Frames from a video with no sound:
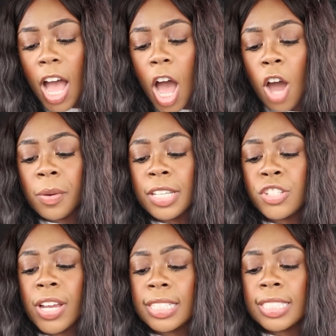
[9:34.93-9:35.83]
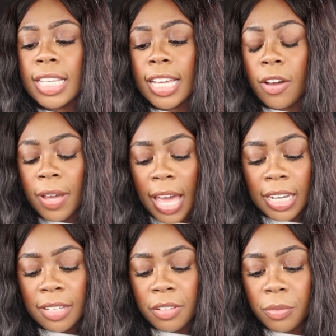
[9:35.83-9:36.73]
Oh, interesting. Okay, I
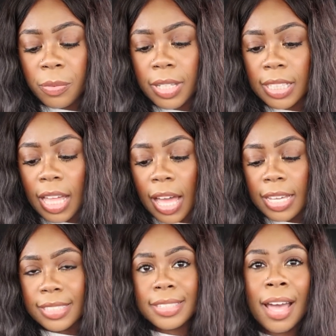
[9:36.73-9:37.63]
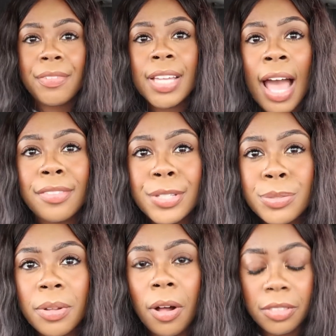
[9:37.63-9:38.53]
didn't even realize. Have they had this
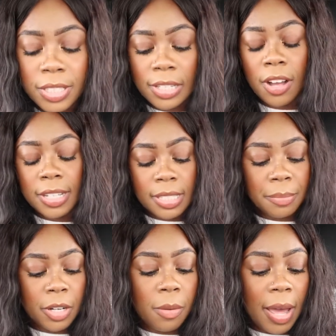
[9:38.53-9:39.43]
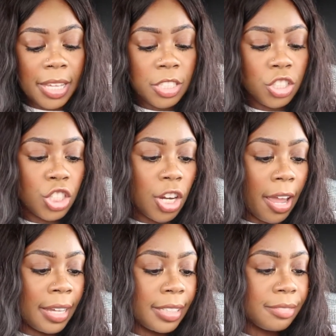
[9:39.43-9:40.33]
with all the songs? I'm gonna go back and check.